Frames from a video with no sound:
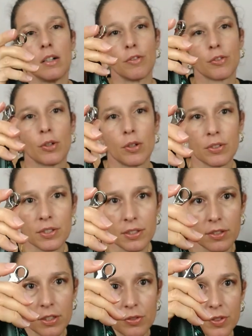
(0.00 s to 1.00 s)
Of course,
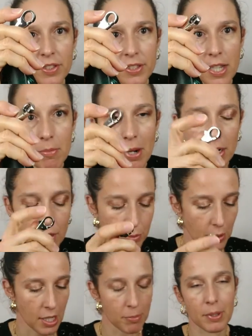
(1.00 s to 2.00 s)
not the same
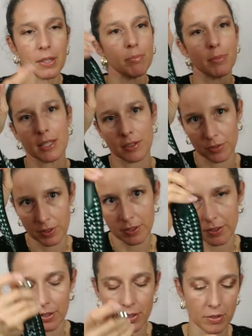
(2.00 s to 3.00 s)
hardware, but because
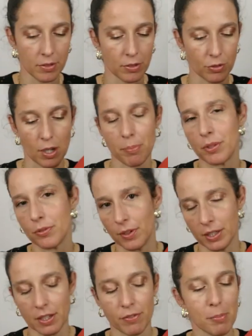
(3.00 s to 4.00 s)
this strap is
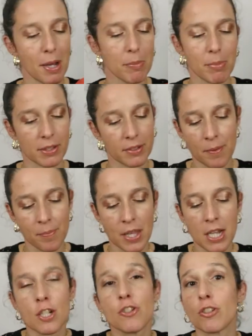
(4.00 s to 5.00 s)
for another bag, but
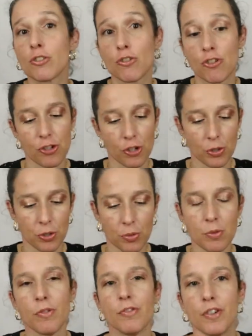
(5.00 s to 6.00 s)
just to show
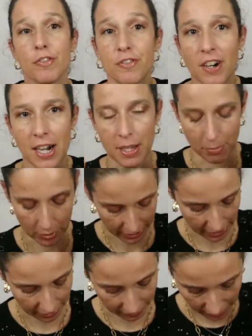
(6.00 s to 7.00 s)
you the vibe,
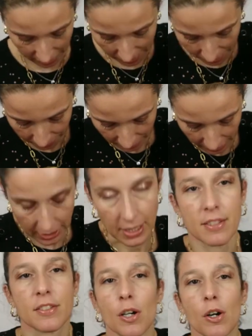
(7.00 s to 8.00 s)
guys.
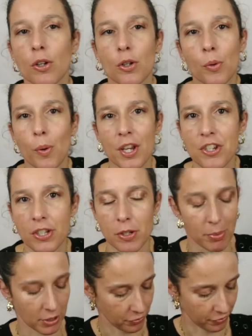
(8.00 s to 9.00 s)
It's all a question
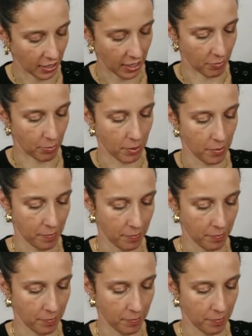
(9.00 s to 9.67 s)
about vibe.